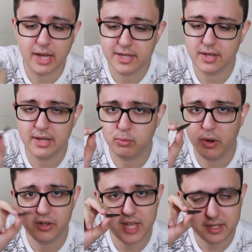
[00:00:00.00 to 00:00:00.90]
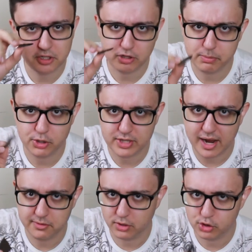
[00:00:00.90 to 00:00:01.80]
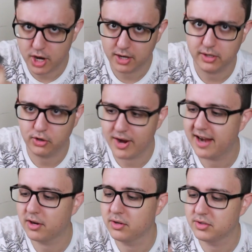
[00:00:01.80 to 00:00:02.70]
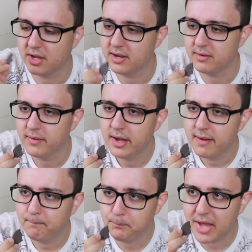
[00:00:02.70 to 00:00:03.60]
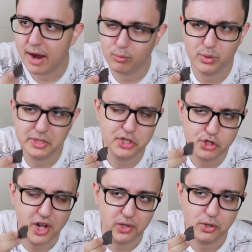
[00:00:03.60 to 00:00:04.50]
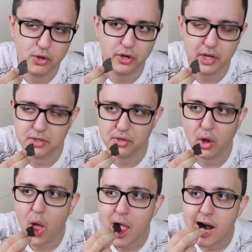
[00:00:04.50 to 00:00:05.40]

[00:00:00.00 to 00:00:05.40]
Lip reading: As weird as that description sounds, they're chocolate crackers and not really chocolate cookies. So